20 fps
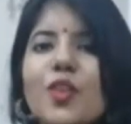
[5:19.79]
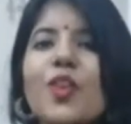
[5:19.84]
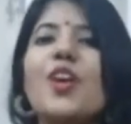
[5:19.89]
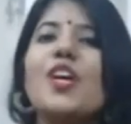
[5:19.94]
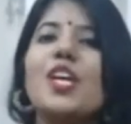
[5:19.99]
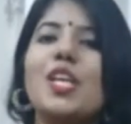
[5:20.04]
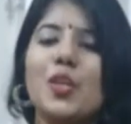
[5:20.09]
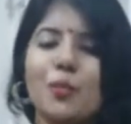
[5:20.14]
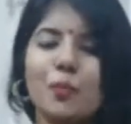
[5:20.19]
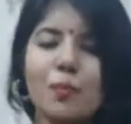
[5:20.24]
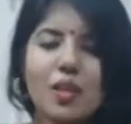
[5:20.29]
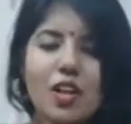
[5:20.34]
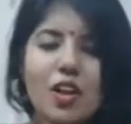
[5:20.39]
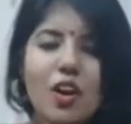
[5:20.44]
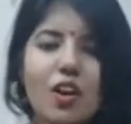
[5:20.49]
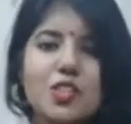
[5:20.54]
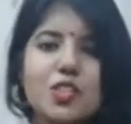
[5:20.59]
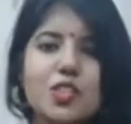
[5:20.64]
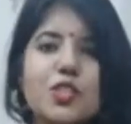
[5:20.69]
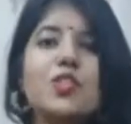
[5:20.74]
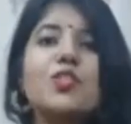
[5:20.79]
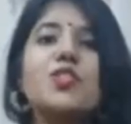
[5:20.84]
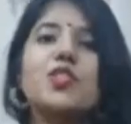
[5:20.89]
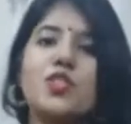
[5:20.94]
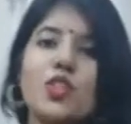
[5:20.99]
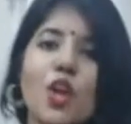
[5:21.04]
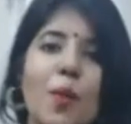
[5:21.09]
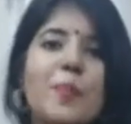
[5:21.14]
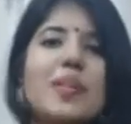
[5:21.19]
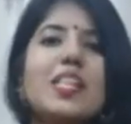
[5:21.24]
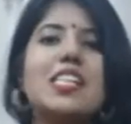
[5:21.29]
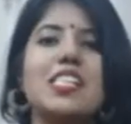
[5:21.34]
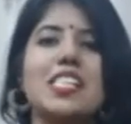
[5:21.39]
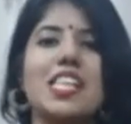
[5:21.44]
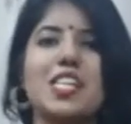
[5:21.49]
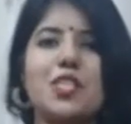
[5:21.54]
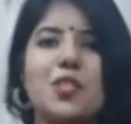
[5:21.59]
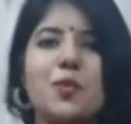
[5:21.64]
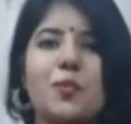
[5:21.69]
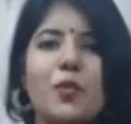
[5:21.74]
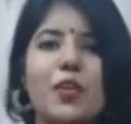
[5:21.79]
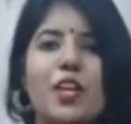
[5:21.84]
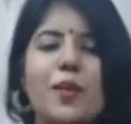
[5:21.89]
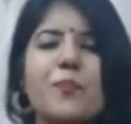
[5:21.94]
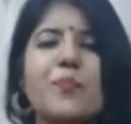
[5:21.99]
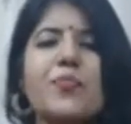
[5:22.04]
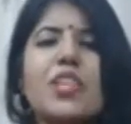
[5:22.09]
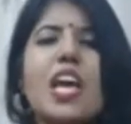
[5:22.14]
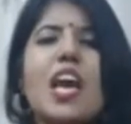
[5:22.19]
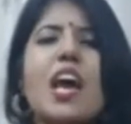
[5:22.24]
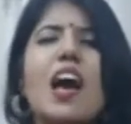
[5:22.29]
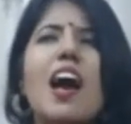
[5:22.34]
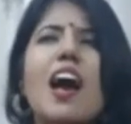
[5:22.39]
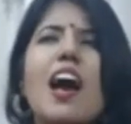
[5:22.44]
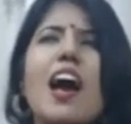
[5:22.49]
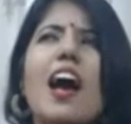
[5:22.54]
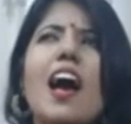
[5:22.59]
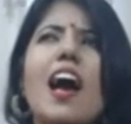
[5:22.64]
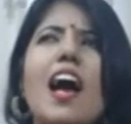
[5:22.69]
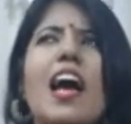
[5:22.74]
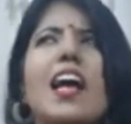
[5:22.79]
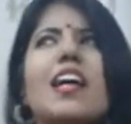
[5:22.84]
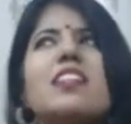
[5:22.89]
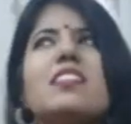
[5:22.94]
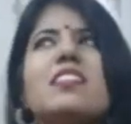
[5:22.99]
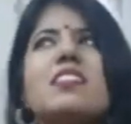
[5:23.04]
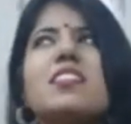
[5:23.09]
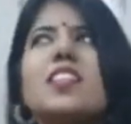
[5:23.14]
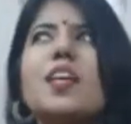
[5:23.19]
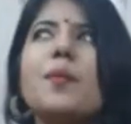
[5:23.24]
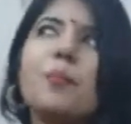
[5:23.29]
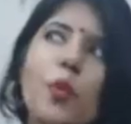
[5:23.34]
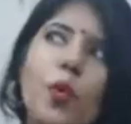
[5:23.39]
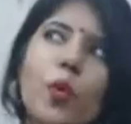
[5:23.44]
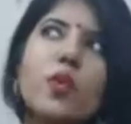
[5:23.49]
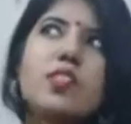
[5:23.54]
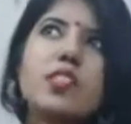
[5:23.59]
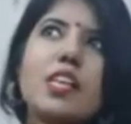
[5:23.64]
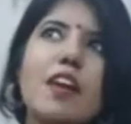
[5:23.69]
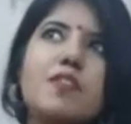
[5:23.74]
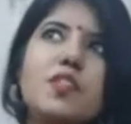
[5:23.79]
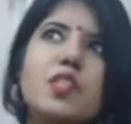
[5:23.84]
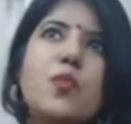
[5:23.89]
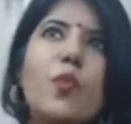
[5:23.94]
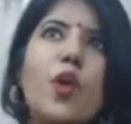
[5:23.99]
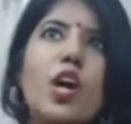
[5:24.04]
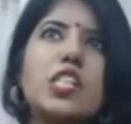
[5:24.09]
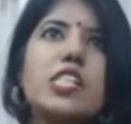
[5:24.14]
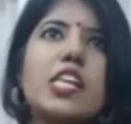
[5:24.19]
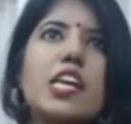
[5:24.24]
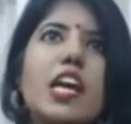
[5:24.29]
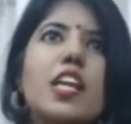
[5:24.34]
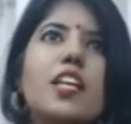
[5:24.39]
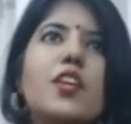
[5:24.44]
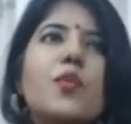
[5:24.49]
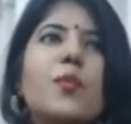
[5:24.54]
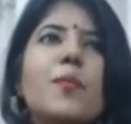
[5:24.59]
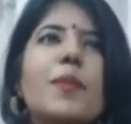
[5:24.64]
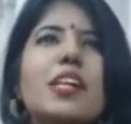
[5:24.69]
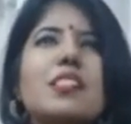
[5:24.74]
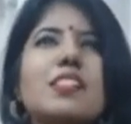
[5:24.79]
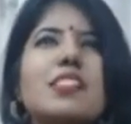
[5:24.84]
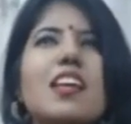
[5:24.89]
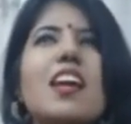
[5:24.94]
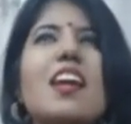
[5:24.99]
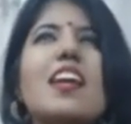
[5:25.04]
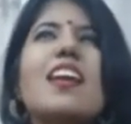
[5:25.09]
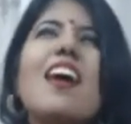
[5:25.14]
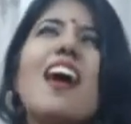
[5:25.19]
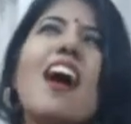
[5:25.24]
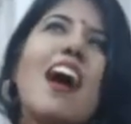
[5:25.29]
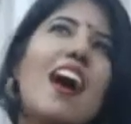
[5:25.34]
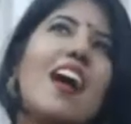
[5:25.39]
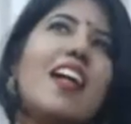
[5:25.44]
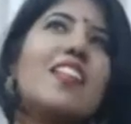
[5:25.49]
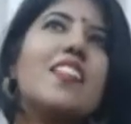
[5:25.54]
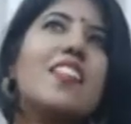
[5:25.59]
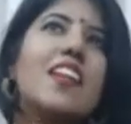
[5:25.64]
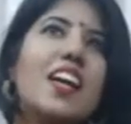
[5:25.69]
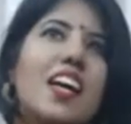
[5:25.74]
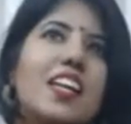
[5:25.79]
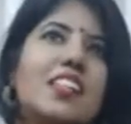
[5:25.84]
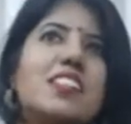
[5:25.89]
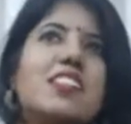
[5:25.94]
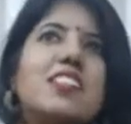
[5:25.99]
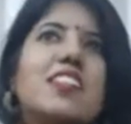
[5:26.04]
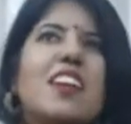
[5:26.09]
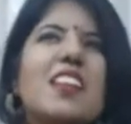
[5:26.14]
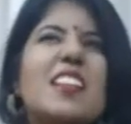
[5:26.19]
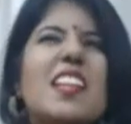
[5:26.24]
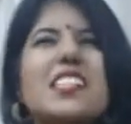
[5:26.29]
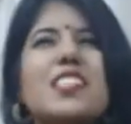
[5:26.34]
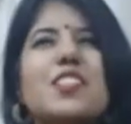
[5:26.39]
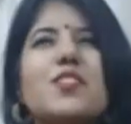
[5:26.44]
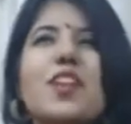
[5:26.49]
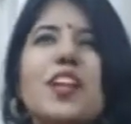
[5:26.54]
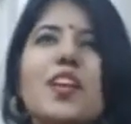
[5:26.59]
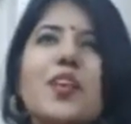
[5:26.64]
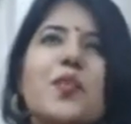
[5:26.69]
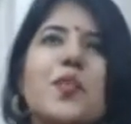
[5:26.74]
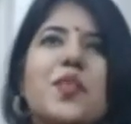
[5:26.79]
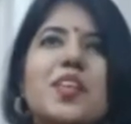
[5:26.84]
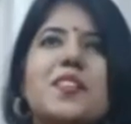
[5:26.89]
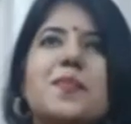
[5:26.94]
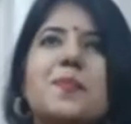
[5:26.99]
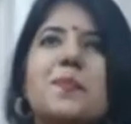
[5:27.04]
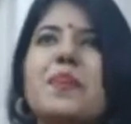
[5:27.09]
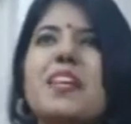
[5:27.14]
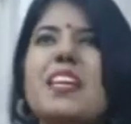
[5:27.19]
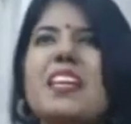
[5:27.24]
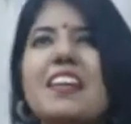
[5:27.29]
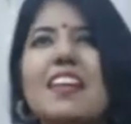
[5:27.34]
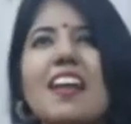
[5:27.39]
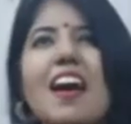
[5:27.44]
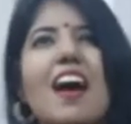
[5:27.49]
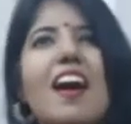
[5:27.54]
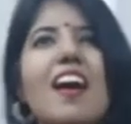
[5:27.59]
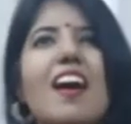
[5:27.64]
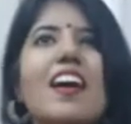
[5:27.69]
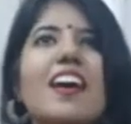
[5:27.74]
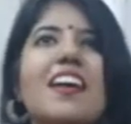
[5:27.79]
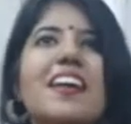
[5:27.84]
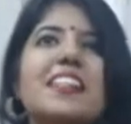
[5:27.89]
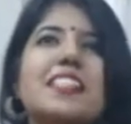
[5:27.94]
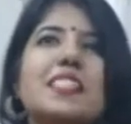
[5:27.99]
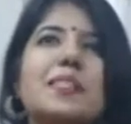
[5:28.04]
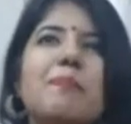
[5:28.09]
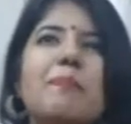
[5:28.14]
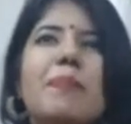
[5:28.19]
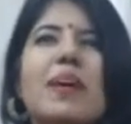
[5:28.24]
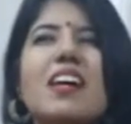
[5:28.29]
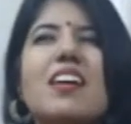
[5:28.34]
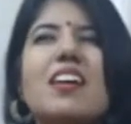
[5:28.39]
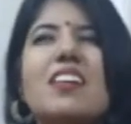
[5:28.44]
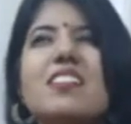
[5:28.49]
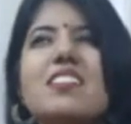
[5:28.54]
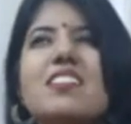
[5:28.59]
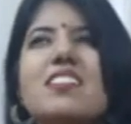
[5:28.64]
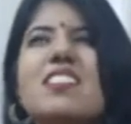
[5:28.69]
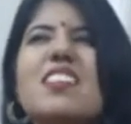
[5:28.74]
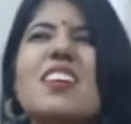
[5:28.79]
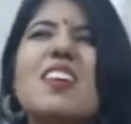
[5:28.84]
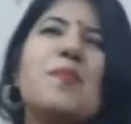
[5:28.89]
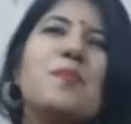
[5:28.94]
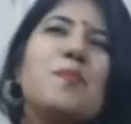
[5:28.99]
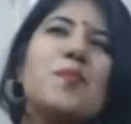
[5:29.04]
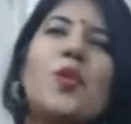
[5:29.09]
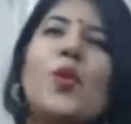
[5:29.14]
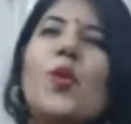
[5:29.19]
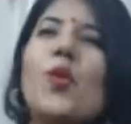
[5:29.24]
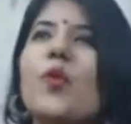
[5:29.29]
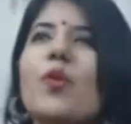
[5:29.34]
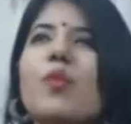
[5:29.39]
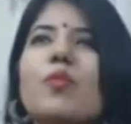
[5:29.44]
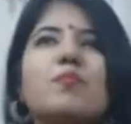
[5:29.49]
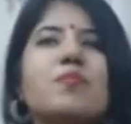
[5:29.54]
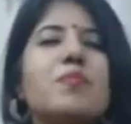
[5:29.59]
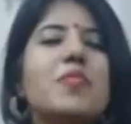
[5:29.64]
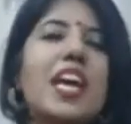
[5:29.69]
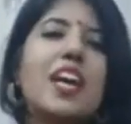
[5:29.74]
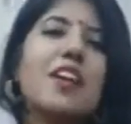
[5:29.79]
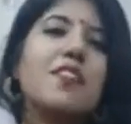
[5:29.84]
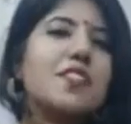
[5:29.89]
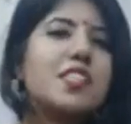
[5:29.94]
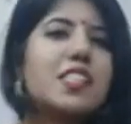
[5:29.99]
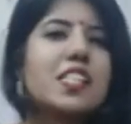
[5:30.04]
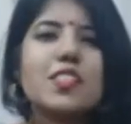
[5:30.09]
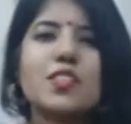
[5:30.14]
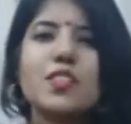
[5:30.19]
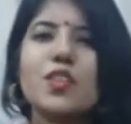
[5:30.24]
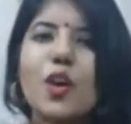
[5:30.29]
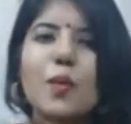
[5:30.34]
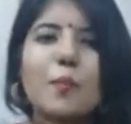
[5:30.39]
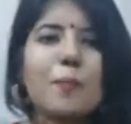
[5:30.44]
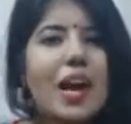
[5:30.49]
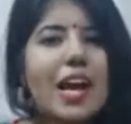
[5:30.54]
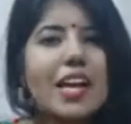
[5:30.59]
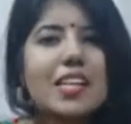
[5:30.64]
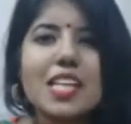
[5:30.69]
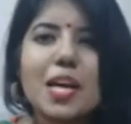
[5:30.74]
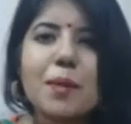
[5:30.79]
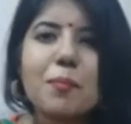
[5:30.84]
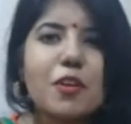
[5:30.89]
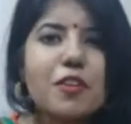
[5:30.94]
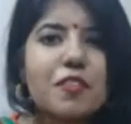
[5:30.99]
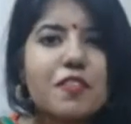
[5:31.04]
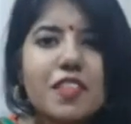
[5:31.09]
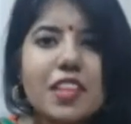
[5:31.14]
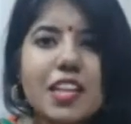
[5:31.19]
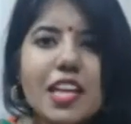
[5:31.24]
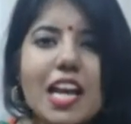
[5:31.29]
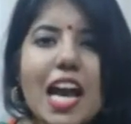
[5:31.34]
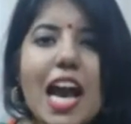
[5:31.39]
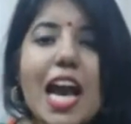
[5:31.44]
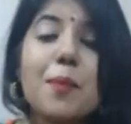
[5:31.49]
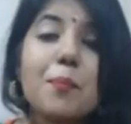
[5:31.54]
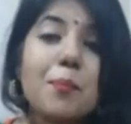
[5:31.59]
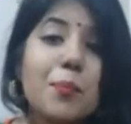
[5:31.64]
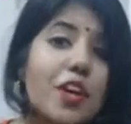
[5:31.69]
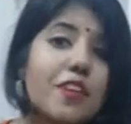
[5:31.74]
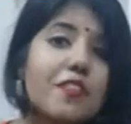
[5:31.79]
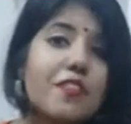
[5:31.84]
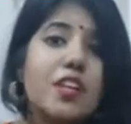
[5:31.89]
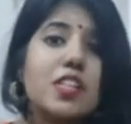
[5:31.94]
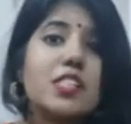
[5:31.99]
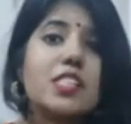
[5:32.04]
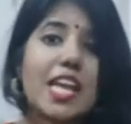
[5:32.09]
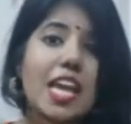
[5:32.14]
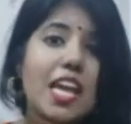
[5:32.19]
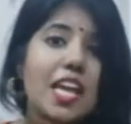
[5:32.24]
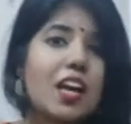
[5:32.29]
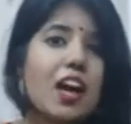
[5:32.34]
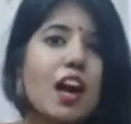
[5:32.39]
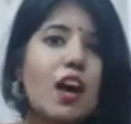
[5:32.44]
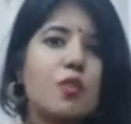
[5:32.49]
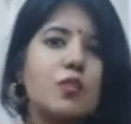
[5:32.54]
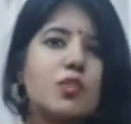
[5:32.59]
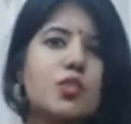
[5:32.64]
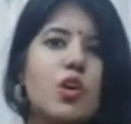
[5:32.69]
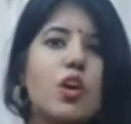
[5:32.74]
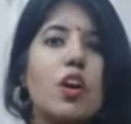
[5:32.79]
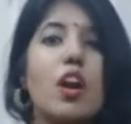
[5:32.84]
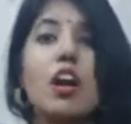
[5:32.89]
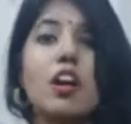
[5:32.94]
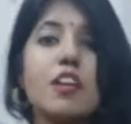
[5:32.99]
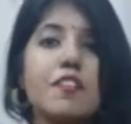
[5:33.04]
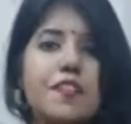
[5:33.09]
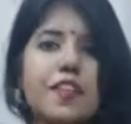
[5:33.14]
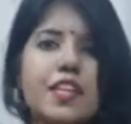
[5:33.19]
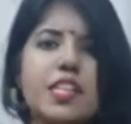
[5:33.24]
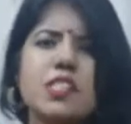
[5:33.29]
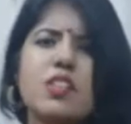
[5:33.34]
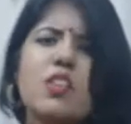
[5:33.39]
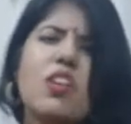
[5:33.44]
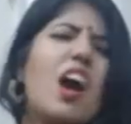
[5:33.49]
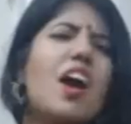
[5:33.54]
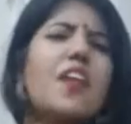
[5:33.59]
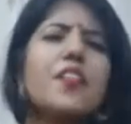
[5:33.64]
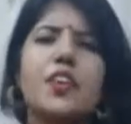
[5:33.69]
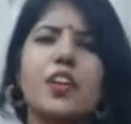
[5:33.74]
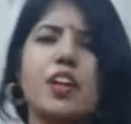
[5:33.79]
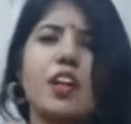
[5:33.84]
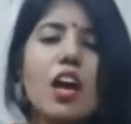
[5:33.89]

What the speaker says: You belong to dominant hegemony. And suppose after watching it, you might say, yeah, that's really crispy, nice, but no, KFC is not my type of thing. I prefer takeout or Hershey's or other.